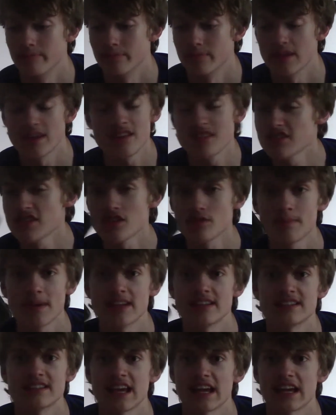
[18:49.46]
this is just
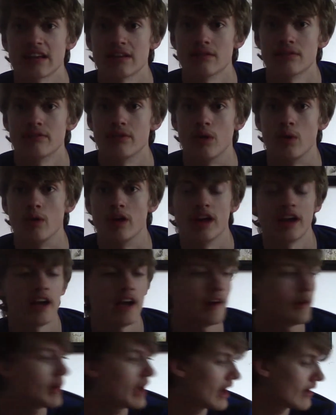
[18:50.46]
my second phone, and I
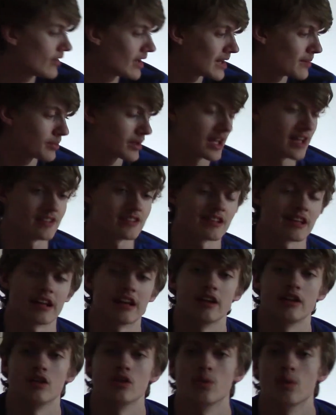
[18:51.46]
don't have any plans to
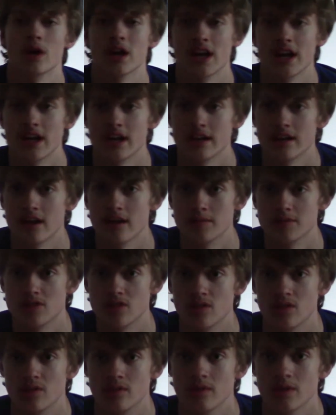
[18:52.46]
get a new one anytime
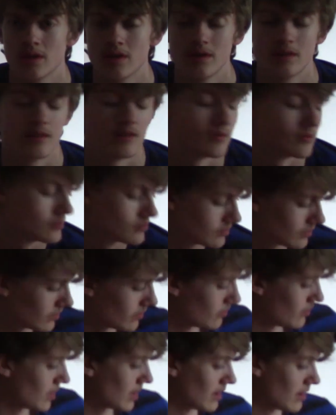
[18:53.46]
soon,
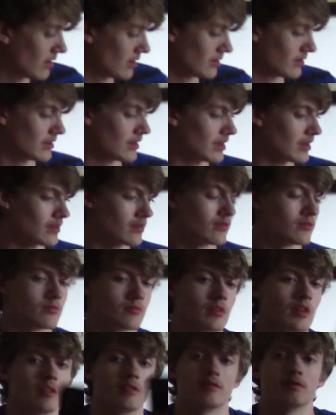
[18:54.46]
because, like,
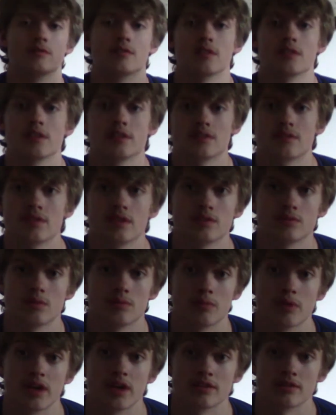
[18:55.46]
unless this
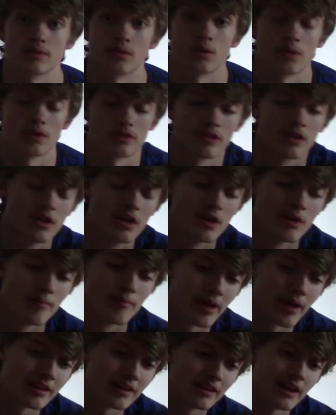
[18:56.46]
one breaks, of course,
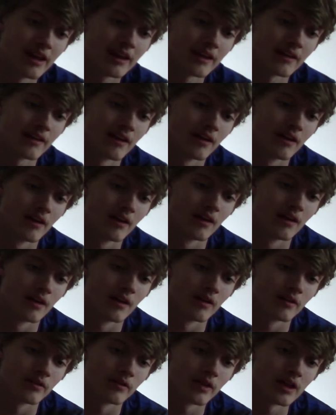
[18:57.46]
but, like,
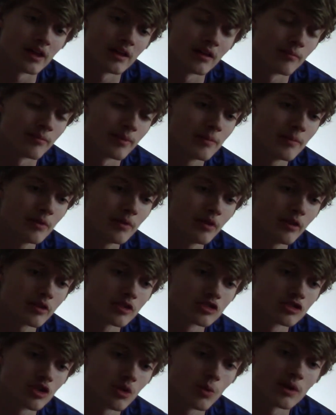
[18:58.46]
people are
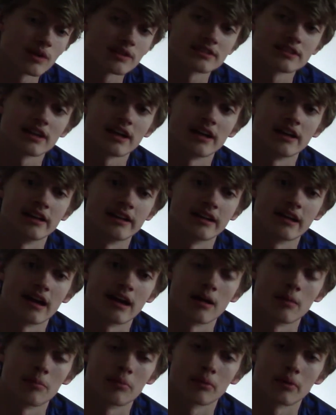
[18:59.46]
so excited to
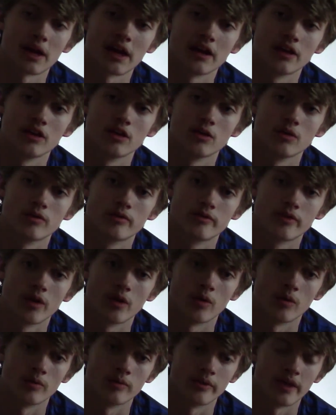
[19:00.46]
get a brand new
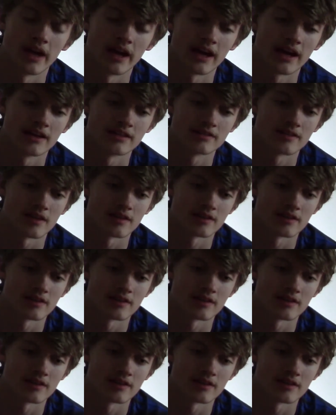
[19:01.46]
phone that has a